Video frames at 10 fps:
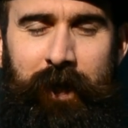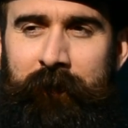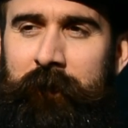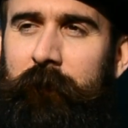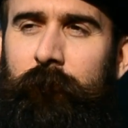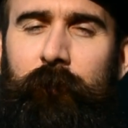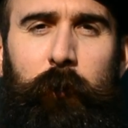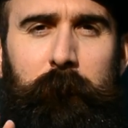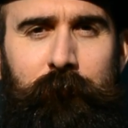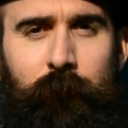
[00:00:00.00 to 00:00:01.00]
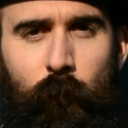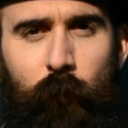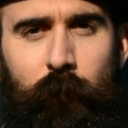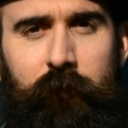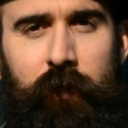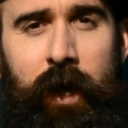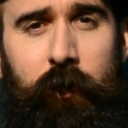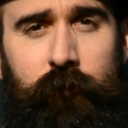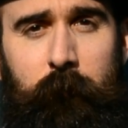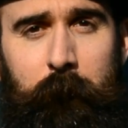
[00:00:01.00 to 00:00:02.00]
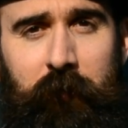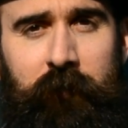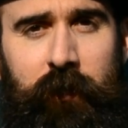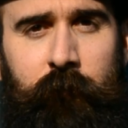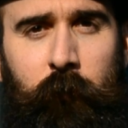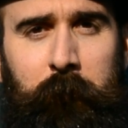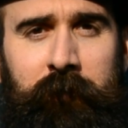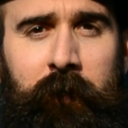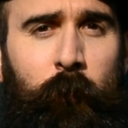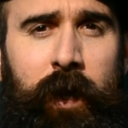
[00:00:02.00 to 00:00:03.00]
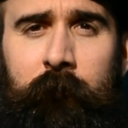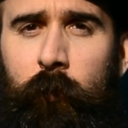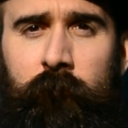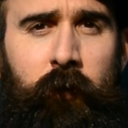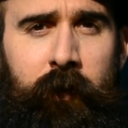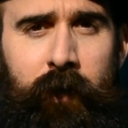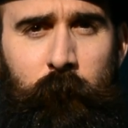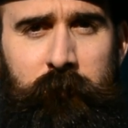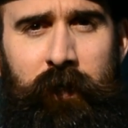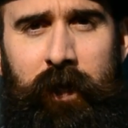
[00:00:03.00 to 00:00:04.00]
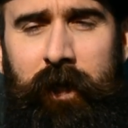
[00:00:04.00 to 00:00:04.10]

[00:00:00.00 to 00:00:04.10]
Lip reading: I did this video before, the how to trim a mustache video, because I didn't want everyone running out,